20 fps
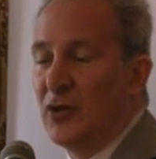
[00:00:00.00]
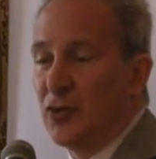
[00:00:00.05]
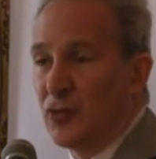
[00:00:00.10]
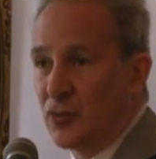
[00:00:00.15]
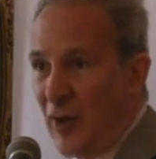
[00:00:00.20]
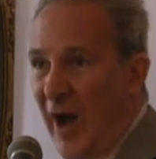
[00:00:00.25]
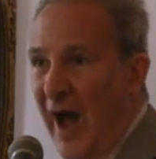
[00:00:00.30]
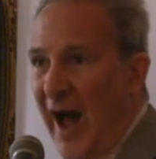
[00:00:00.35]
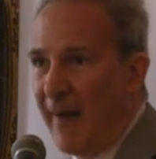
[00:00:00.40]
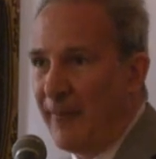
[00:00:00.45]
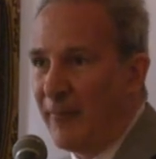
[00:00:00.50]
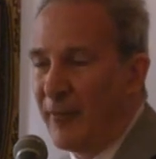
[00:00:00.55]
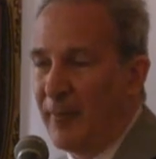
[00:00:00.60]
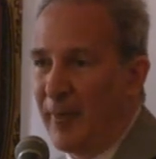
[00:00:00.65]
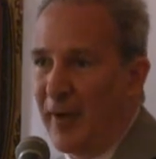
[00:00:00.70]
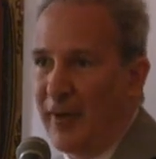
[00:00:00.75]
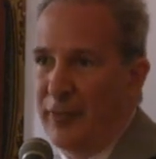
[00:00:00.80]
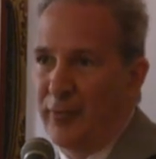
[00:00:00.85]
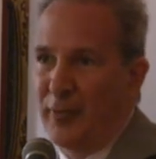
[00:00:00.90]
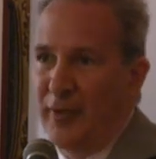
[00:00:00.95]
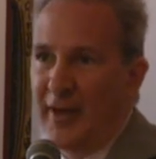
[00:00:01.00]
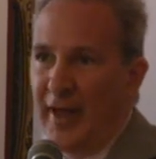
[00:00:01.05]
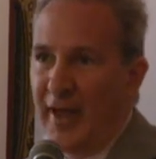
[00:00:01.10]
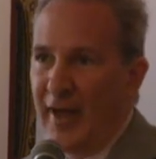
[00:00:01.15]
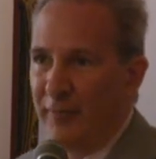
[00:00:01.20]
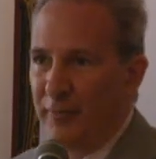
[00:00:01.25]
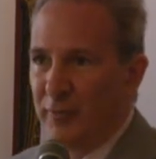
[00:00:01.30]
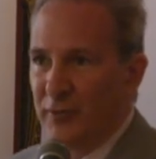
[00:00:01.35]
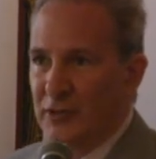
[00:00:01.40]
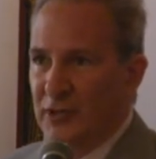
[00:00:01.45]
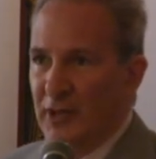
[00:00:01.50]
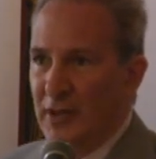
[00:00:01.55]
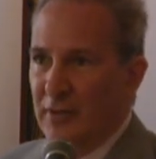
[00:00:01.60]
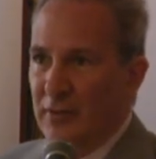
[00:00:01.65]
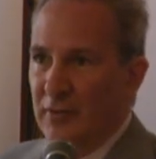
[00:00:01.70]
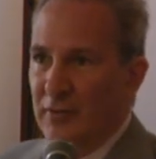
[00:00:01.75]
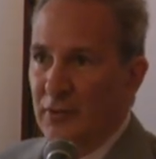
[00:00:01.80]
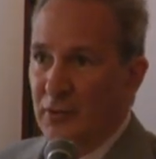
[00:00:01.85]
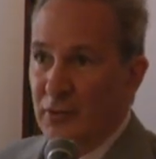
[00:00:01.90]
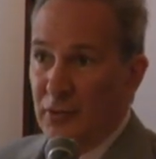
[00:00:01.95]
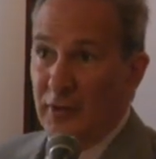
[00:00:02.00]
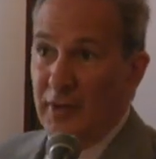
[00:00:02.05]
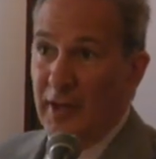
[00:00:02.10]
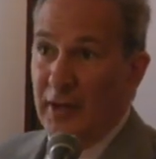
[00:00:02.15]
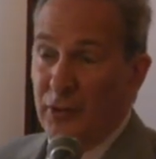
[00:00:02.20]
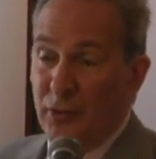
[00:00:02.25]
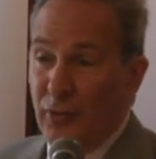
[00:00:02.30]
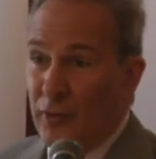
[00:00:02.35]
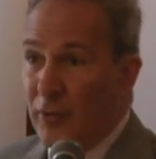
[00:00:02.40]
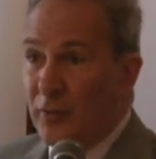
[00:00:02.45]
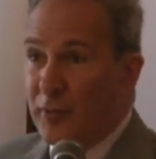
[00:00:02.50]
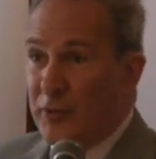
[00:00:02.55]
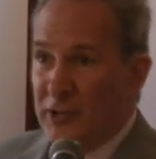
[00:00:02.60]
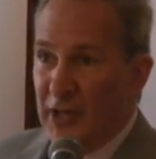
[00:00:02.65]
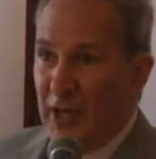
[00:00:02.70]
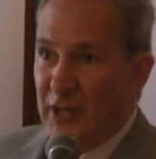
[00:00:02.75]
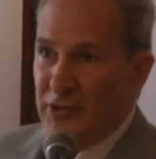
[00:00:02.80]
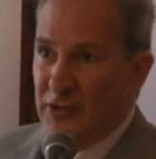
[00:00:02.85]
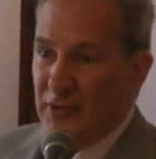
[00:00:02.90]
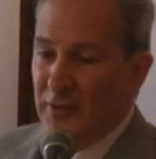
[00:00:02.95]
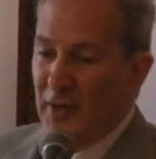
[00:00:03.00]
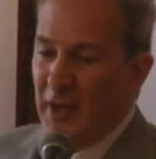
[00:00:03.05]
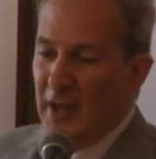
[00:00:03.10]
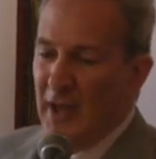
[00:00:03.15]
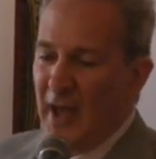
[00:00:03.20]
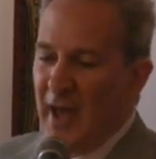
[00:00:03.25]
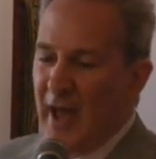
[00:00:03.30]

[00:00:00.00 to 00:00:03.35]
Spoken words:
dropped by 3.5% during the recession.